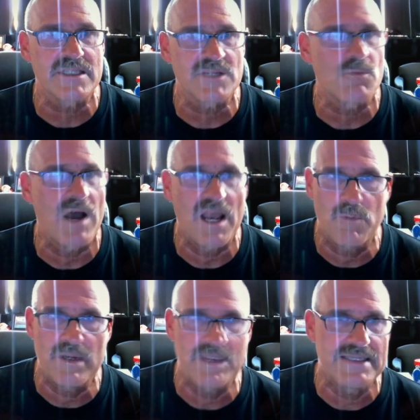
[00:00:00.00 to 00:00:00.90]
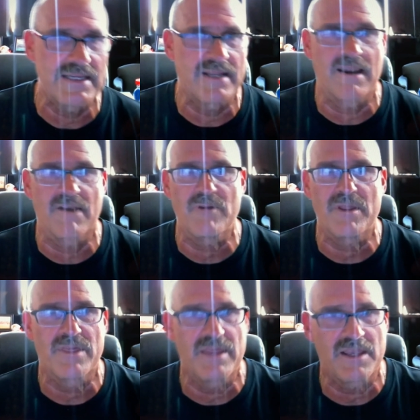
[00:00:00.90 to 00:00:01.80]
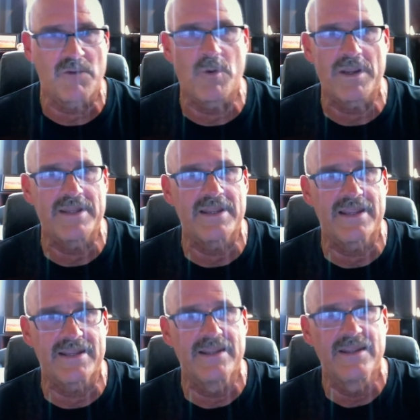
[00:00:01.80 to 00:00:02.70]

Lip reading: is why we did everything we did